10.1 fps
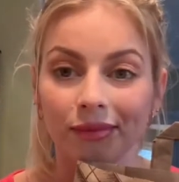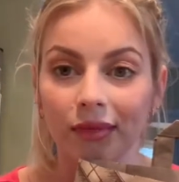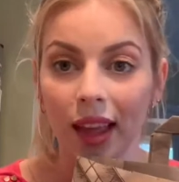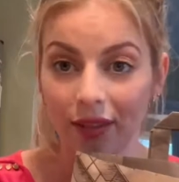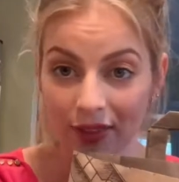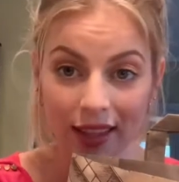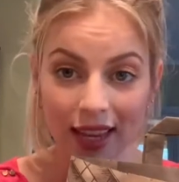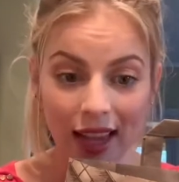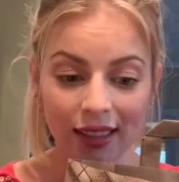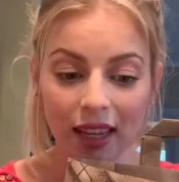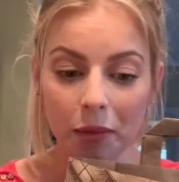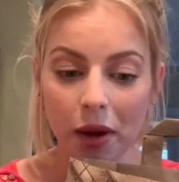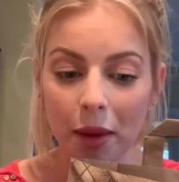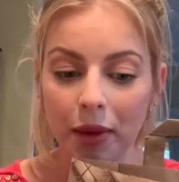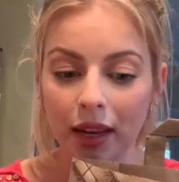not fantastic, but
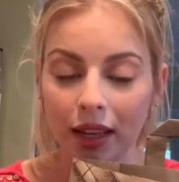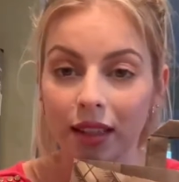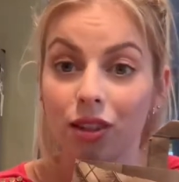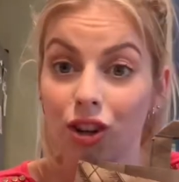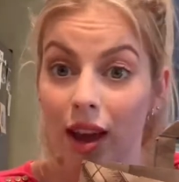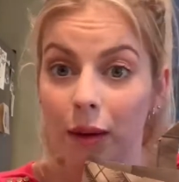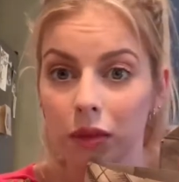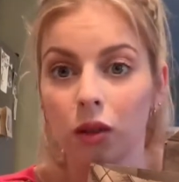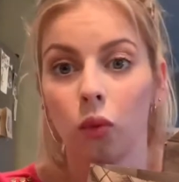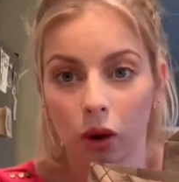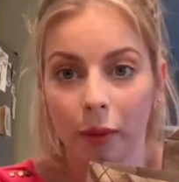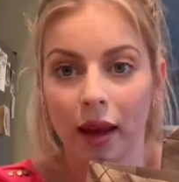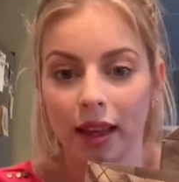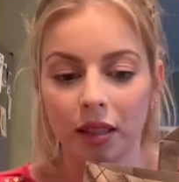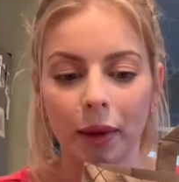I mean, it's jam, so what am
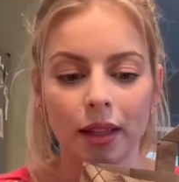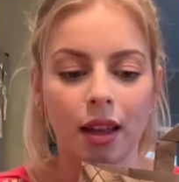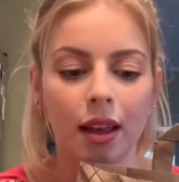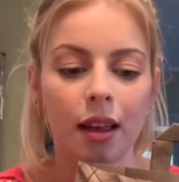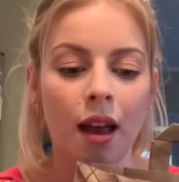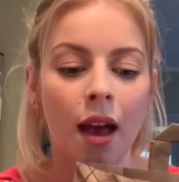I expecting?